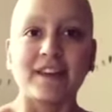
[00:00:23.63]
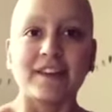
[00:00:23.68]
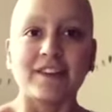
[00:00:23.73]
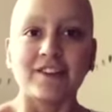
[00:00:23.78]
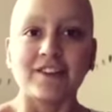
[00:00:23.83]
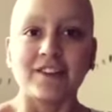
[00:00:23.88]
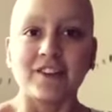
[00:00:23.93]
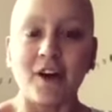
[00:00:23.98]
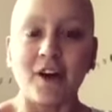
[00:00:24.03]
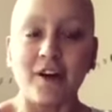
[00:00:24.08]

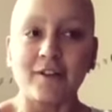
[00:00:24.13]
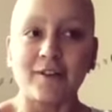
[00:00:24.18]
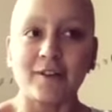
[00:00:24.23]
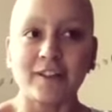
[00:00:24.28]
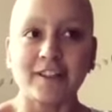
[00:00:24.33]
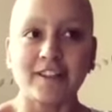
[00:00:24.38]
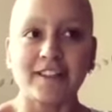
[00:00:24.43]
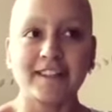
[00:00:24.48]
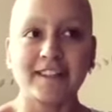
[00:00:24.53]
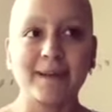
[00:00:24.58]
she offered
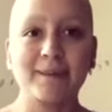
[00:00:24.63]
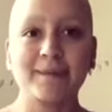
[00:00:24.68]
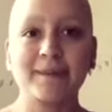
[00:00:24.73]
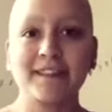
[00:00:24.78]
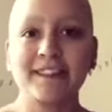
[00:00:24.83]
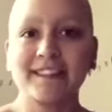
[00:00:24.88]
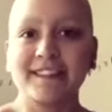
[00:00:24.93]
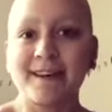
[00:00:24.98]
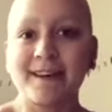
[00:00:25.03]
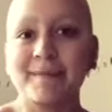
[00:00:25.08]
to send
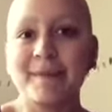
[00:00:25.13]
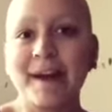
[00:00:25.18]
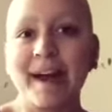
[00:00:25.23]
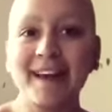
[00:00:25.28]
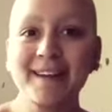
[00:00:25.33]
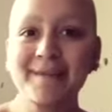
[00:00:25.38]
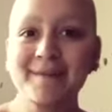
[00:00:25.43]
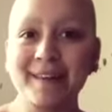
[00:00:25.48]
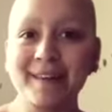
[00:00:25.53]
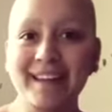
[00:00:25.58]
me some
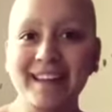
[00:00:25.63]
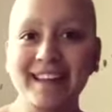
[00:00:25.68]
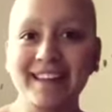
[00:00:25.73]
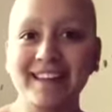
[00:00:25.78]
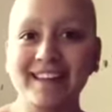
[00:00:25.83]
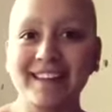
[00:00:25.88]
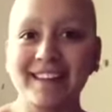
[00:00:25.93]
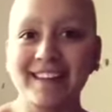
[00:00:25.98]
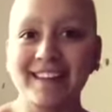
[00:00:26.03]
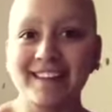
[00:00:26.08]

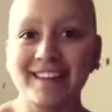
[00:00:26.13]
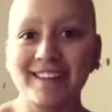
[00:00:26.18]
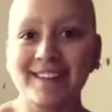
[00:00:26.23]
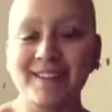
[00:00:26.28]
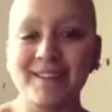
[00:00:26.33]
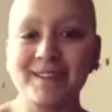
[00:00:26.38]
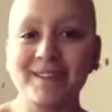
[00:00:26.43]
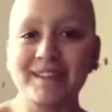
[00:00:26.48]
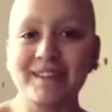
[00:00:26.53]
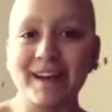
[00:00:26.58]
headbands. And
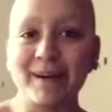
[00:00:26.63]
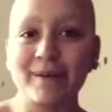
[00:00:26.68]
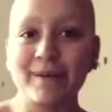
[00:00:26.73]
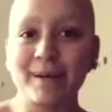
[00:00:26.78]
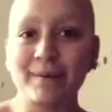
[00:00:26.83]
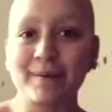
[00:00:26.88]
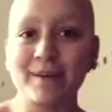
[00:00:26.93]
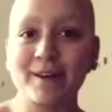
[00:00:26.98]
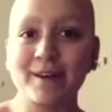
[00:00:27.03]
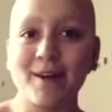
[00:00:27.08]
so now
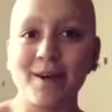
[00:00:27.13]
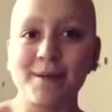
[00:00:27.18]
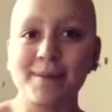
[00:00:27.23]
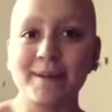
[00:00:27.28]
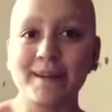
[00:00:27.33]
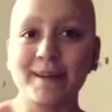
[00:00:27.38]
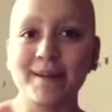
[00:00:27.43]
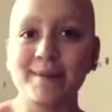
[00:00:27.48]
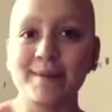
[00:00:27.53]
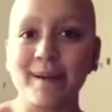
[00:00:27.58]
I'm gonna
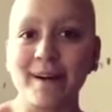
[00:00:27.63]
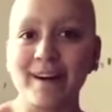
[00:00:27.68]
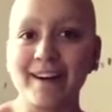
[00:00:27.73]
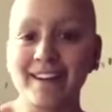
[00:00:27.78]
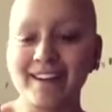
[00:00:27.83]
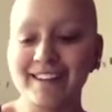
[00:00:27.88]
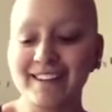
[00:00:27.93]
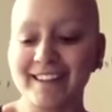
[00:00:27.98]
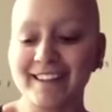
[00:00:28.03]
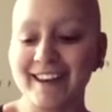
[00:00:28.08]
open the
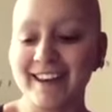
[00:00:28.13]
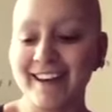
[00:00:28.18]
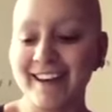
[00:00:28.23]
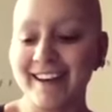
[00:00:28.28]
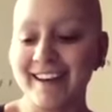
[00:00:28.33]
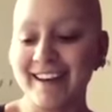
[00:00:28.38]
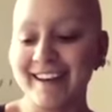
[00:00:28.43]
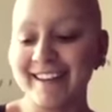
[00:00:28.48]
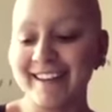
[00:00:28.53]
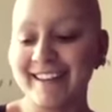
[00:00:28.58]
box,
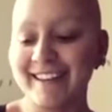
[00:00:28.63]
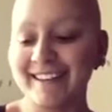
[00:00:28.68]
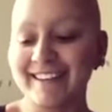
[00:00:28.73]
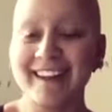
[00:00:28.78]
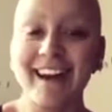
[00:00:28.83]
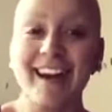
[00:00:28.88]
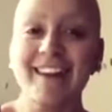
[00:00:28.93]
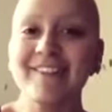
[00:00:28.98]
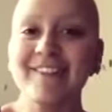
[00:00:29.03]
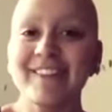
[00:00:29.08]
and
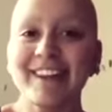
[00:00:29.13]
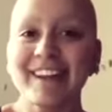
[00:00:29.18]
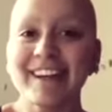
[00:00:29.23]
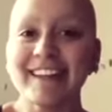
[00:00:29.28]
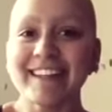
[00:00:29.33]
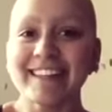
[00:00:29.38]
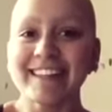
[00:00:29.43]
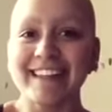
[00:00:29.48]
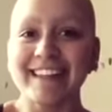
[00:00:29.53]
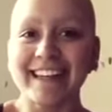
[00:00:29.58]
I'm very
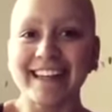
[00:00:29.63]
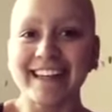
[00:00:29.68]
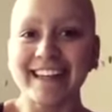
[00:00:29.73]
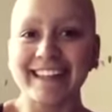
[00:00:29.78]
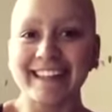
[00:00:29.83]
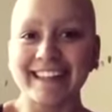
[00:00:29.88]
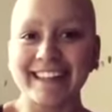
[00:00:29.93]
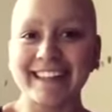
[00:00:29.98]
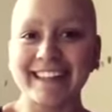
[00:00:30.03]
excited.